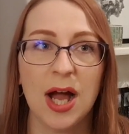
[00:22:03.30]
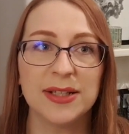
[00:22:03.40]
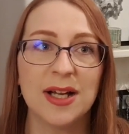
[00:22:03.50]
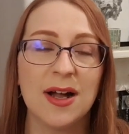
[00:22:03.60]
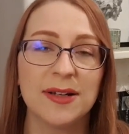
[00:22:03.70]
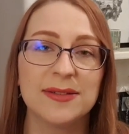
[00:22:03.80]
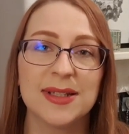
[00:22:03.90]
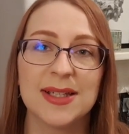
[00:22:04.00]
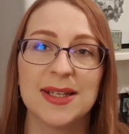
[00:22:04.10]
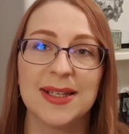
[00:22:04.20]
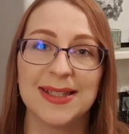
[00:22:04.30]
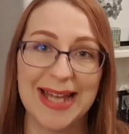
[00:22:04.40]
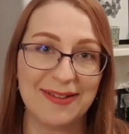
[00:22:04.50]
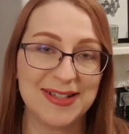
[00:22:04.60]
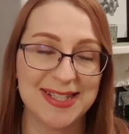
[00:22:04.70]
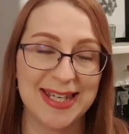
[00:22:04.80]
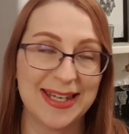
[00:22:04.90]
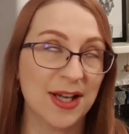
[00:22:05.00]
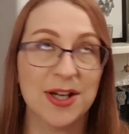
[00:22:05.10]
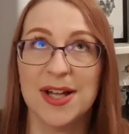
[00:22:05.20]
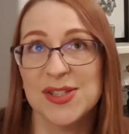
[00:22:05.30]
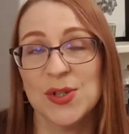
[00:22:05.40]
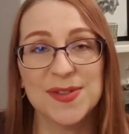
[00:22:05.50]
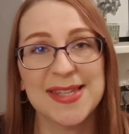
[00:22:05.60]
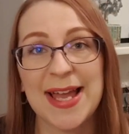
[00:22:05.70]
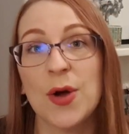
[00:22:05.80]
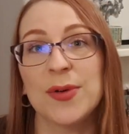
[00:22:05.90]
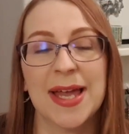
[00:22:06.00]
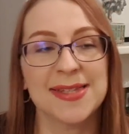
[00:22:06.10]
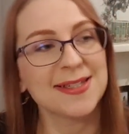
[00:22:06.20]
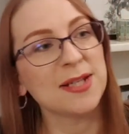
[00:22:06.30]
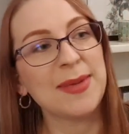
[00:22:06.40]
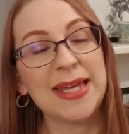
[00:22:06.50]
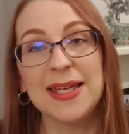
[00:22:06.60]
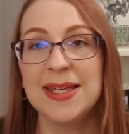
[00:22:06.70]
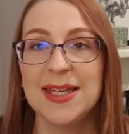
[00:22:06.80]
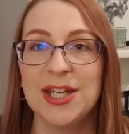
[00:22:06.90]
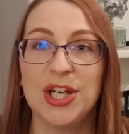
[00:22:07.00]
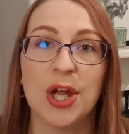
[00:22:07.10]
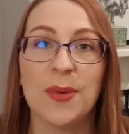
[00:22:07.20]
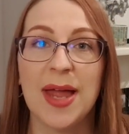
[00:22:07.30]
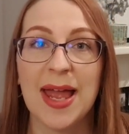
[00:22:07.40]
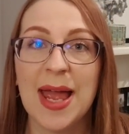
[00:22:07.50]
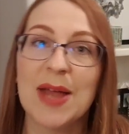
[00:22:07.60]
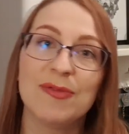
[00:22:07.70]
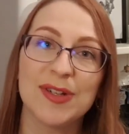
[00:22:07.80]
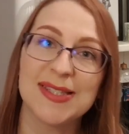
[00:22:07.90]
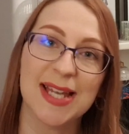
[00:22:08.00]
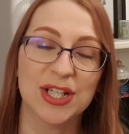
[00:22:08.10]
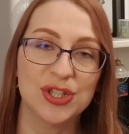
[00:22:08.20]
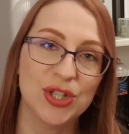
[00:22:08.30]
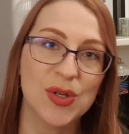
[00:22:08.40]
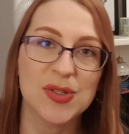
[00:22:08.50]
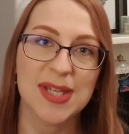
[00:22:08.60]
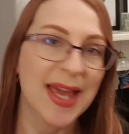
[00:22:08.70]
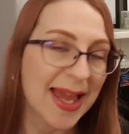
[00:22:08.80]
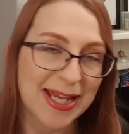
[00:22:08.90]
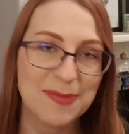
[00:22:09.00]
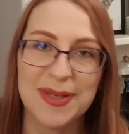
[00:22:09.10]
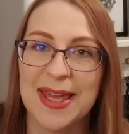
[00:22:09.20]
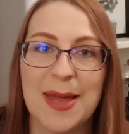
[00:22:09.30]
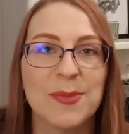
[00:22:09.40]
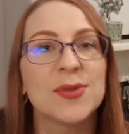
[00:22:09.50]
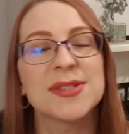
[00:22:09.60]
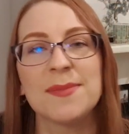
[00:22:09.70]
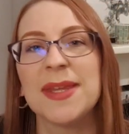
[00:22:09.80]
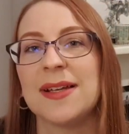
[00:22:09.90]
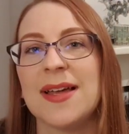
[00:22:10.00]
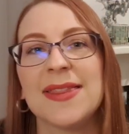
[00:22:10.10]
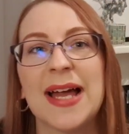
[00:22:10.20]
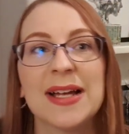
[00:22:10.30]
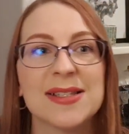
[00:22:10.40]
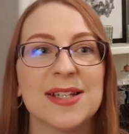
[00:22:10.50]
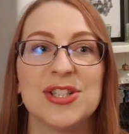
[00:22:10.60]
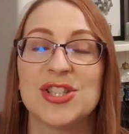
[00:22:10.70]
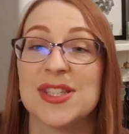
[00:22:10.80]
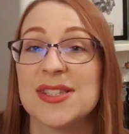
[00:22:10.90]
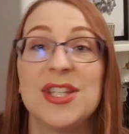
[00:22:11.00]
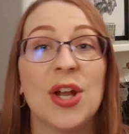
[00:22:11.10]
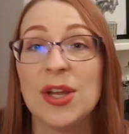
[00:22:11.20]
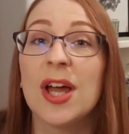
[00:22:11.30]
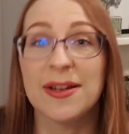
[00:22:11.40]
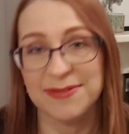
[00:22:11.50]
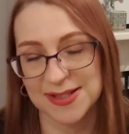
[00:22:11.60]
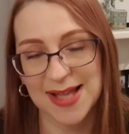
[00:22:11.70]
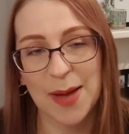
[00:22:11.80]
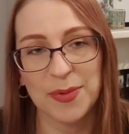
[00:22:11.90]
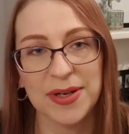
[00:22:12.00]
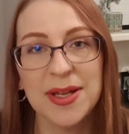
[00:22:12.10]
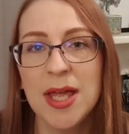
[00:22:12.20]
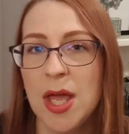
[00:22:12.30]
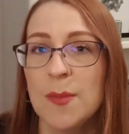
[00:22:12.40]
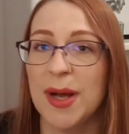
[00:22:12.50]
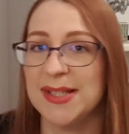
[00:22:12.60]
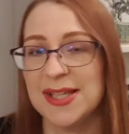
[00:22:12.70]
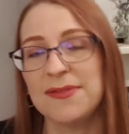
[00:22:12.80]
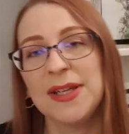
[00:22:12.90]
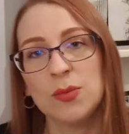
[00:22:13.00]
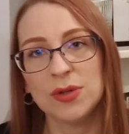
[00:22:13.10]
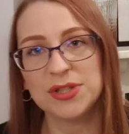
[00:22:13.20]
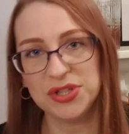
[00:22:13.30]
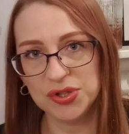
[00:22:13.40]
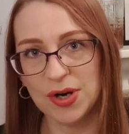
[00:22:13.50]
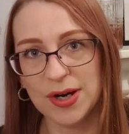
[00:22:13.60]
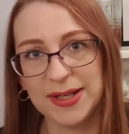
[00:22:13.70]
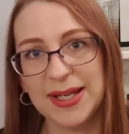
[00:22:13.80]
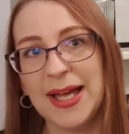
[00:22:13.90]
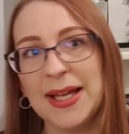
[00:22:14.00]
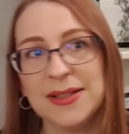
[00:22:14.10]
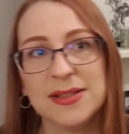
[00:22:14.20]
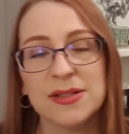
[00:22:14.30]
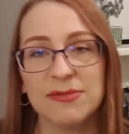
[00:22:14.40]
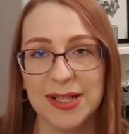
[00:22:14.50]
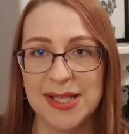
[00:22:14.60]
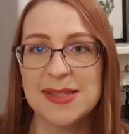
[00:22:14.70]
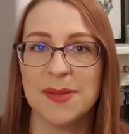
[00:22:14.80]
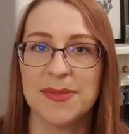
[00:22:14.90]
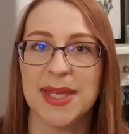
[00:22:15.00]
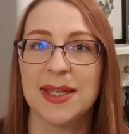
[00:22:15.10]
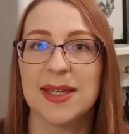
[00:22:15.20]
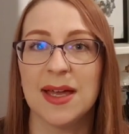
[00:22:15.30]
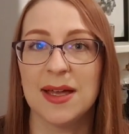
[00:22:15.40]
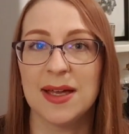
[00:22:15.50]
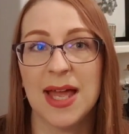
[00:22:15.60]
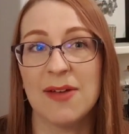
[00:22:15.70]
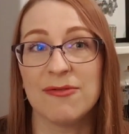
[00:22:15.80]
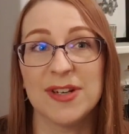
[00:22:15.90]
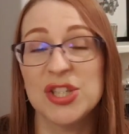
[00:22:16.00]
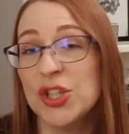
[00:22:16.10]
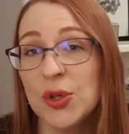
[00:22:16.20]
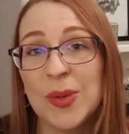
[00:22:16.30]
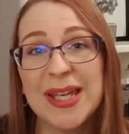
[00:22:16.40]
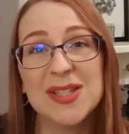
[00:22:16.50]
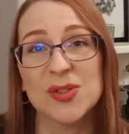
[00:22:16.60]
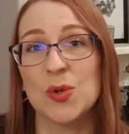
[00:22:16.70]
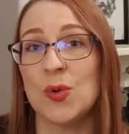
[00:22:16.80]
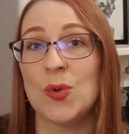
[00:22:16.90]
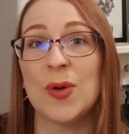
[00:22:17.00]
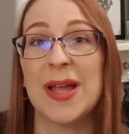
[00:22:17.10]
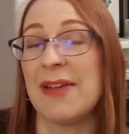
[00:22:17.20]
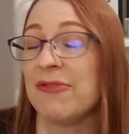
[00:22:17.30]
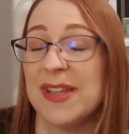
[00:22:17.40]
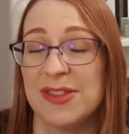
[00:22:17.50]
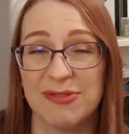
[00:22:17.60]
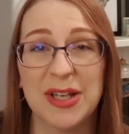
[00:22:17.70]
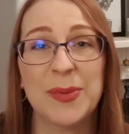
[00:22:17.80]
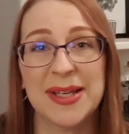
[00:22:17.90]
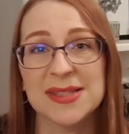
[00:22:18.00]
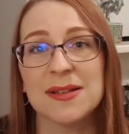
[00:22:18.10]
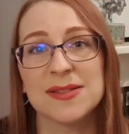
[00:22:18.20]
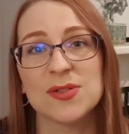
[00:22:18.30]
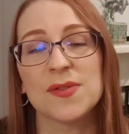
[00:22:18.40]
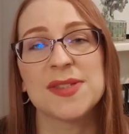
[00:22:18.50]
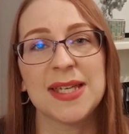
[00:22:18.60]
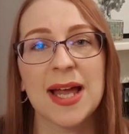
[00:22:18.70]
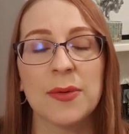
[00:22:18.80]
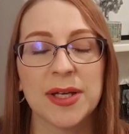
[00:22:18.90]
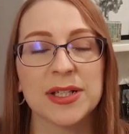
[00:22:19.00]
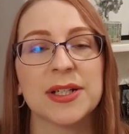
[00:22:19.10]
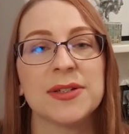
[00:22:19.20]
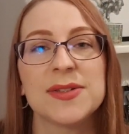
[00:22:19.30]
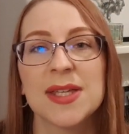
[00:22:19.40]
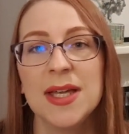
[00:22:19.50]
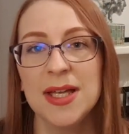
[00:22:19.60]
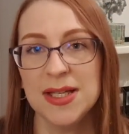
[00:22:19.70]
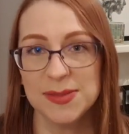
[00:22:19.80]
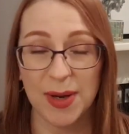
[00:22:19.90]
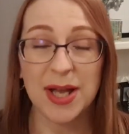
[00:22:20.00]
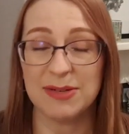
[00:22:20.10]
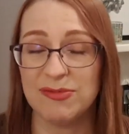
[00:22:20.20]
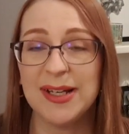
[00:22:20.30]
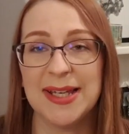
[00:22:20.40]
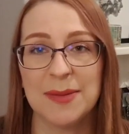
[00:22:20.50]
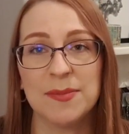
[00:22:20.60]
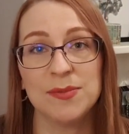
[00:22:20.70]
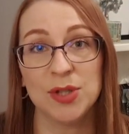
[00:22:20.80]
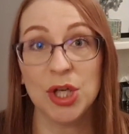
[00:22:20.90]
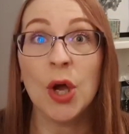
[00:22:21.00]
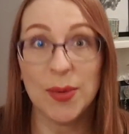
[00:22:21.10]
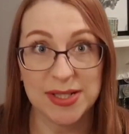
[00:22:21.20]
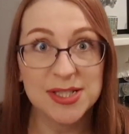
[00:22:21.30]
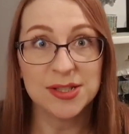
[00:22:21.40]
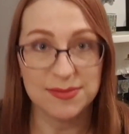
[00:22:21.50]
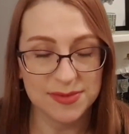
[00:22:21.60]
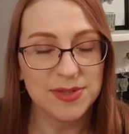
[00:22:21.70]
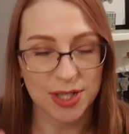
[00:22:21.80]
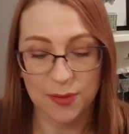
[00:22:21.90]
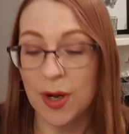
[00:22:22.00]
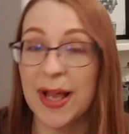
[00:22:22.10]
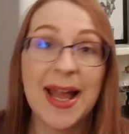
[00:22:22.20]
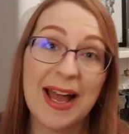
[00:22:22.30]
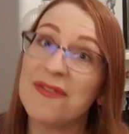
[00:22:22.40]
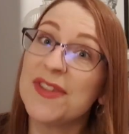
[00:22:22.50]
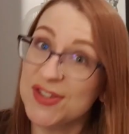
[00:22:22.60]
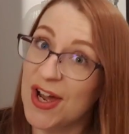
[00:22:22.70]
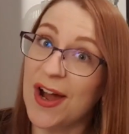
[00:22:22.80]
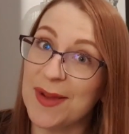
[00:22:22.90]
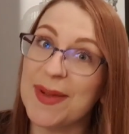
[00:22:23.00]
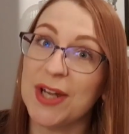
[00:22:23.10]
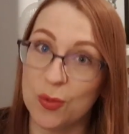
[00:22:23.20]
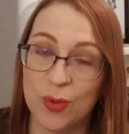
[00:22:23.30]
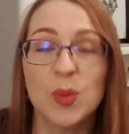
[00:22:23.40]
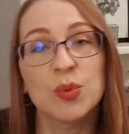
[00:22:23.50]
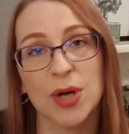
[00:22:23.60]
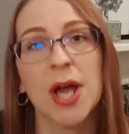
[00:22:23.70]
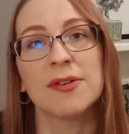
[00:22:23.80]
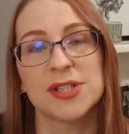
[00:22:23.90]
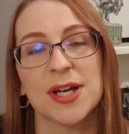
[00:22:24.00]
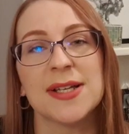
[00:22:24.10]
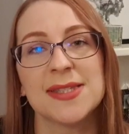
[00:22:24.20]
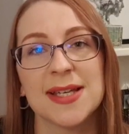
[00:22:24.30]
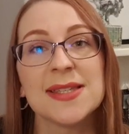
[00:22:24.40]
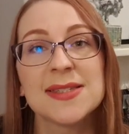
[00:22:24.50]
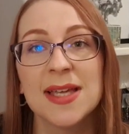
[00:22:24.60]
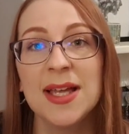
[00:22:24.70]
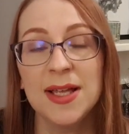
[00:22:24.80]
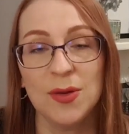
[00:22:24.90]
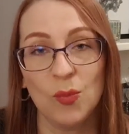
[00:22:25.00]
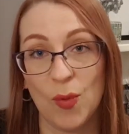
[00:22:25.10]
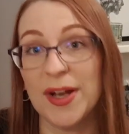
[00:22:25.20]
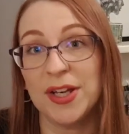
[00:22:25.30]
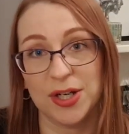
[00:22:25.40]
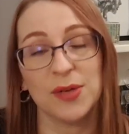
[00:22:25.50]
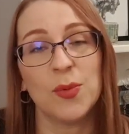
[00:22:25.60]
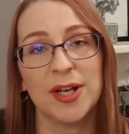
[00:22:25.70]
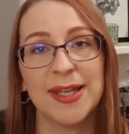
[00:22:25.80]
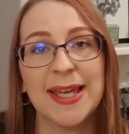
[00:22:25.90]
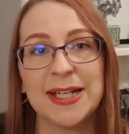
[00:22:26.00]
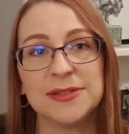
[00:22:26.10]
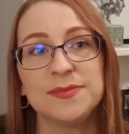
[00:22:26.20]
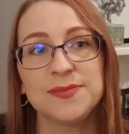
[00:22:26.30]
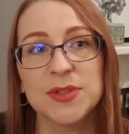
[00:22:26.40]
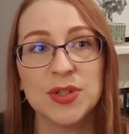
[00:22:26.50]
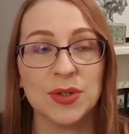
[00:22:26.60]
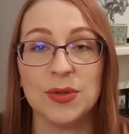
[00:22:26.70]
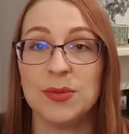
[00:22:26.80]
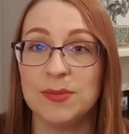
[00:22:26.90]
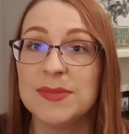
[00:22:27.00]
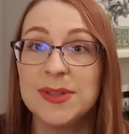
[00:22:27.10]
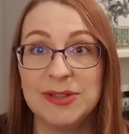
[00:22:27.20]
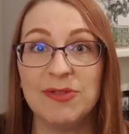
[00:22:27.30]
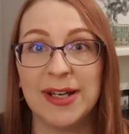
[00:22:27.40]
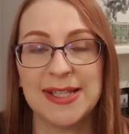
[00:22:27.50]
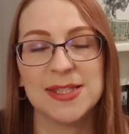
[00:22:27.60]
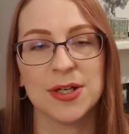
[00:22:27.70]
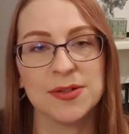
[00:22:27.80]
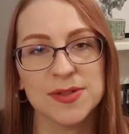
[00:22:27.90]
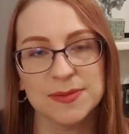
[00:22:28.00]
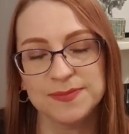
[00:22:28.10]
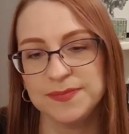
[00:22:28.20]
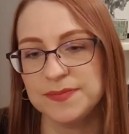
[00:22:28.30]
I can't guarantee, I can't sort of say, oh yeah, it's going to be, you know, every second Tuesday at 8 p.m. or something like that, because I just, you know, life does happen. But I definitely want to try and release something every 2 weeks or every 3 weeks. I'll sort of see how it goes. But I really am going to, you know, I have the time, and I will prioritize this when, you know, when I can, to release those.